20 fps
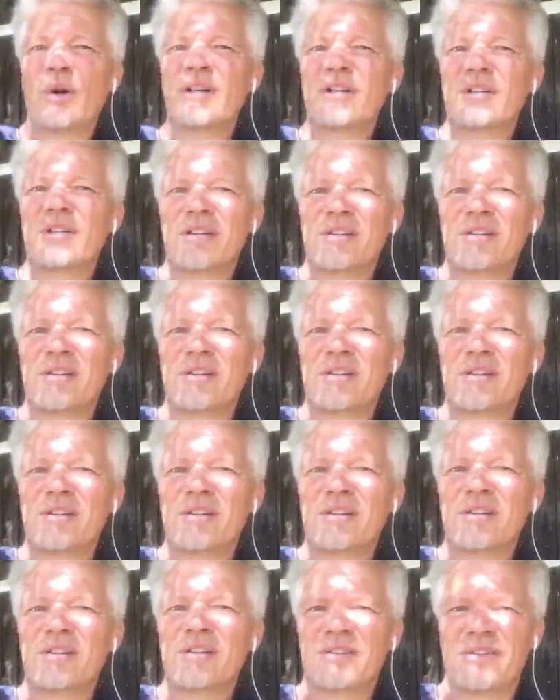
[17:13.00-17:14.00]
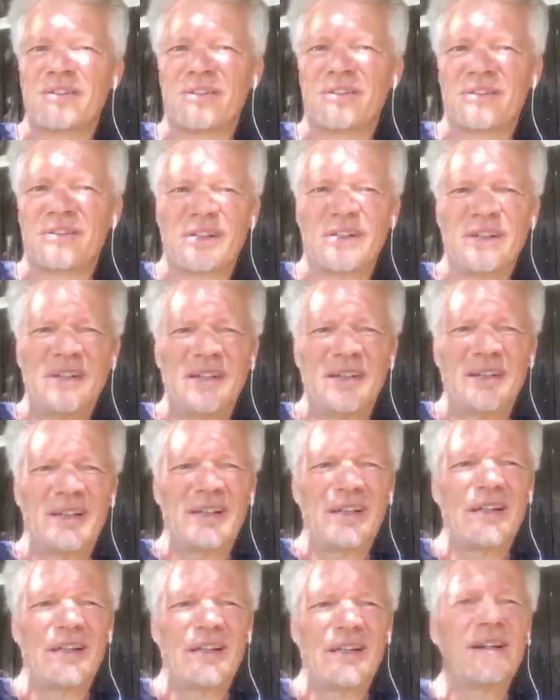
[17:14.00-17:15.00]
It's court jester, see?
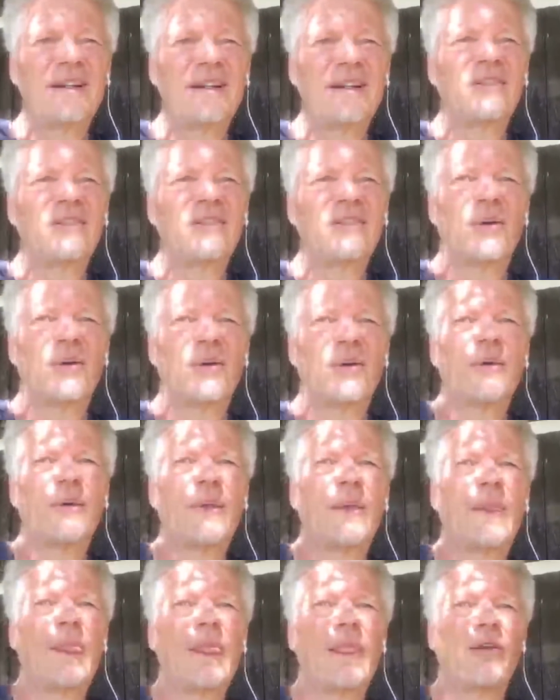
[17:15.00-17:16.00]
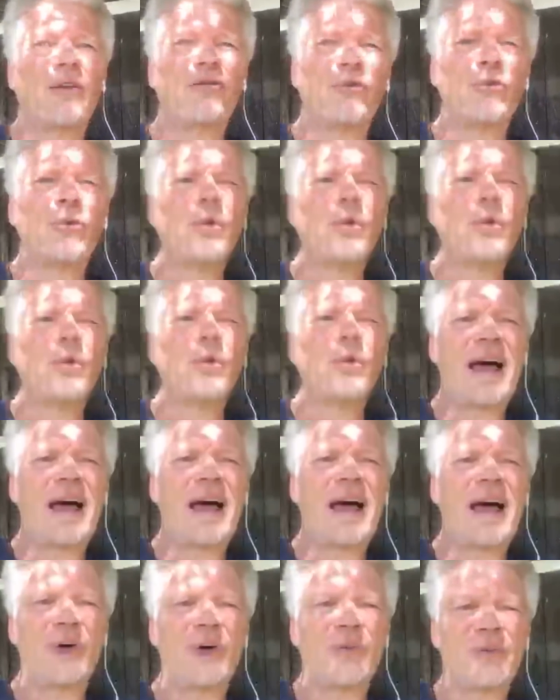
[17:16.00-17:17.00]
So the fool and the
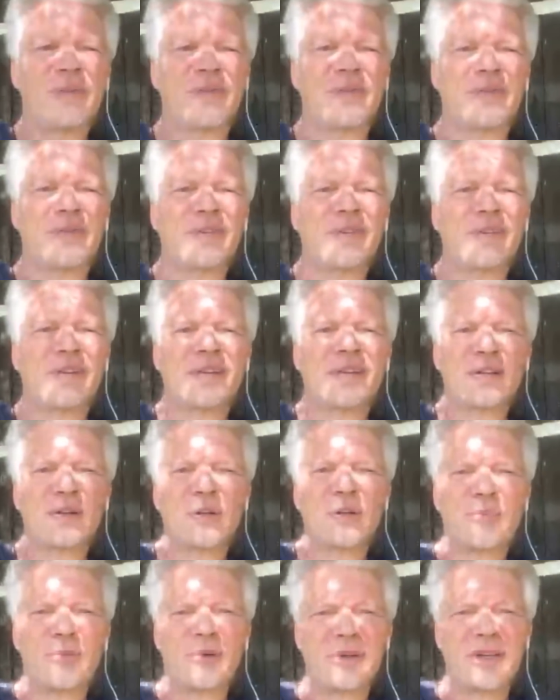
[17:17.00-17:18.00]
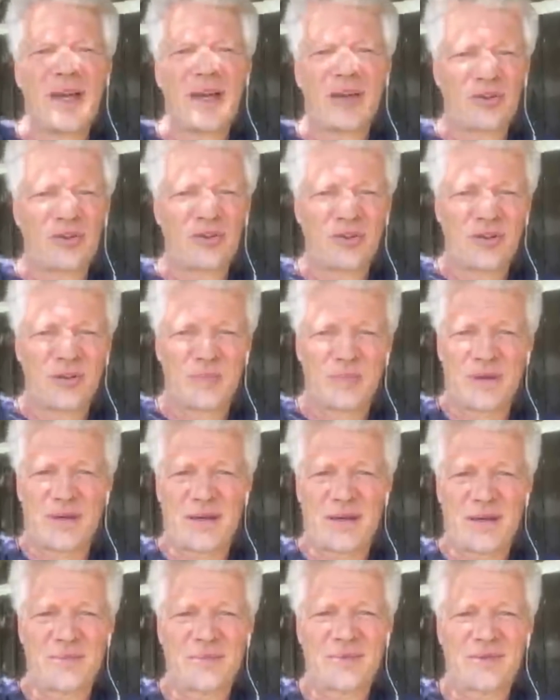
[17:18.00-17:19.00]
clown is good protection
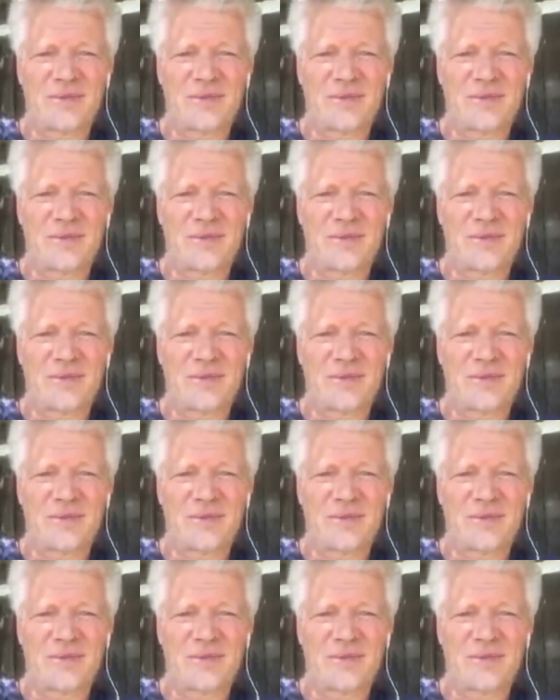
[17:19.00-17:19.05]
sometimes.